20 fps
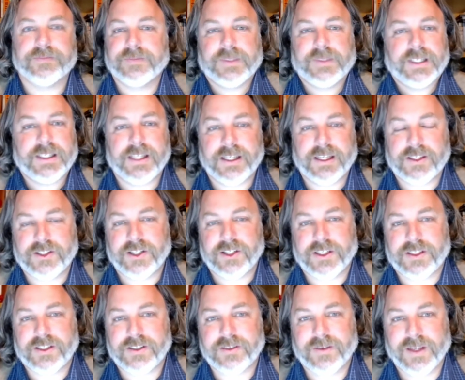
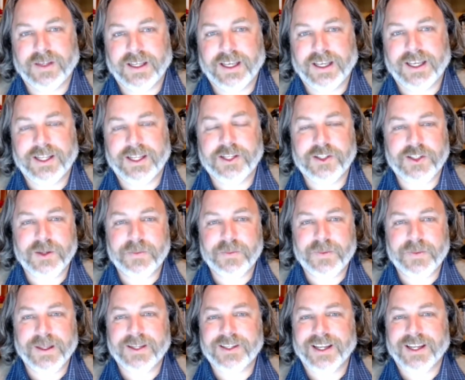
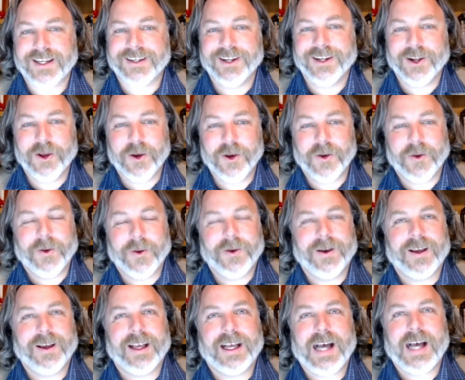It's like
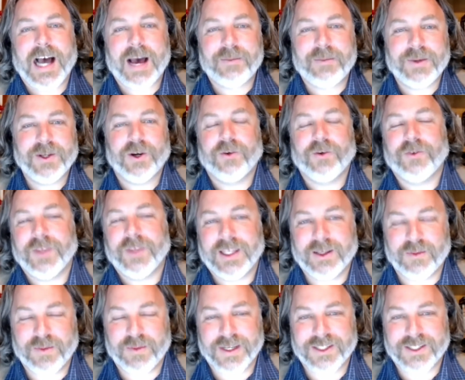hopping over the
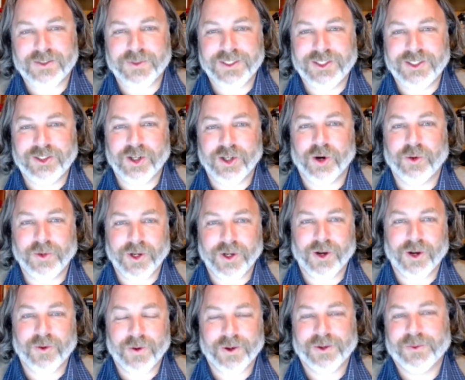abyss. We don't
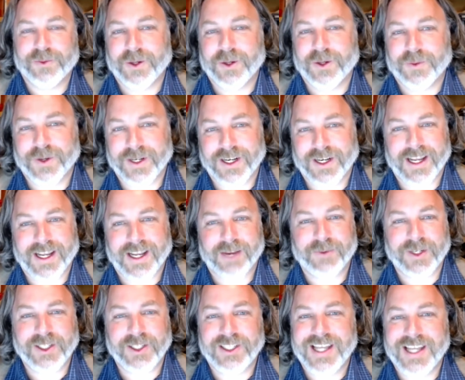know where we're going to land.
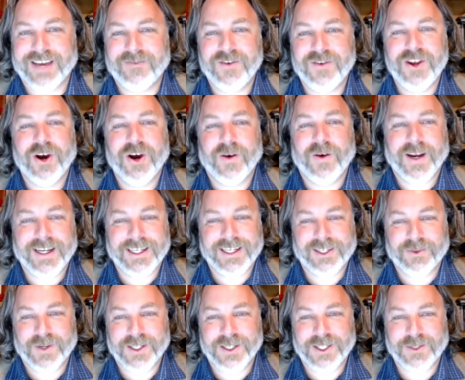We have no idea
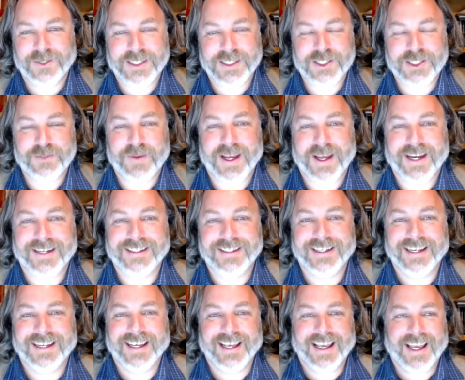what to expect.
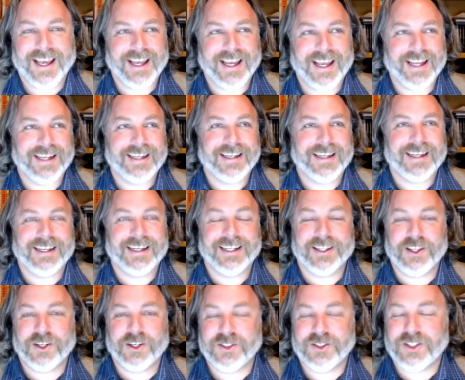And
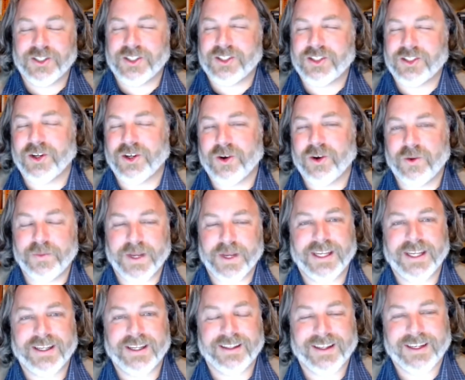there's just so
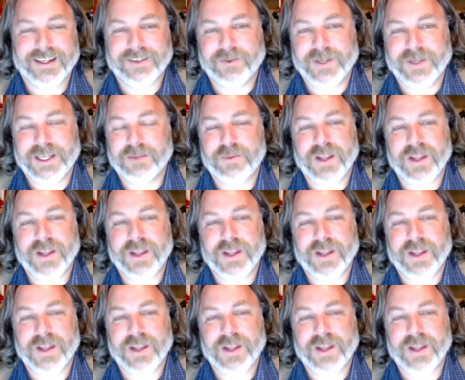many, like, we get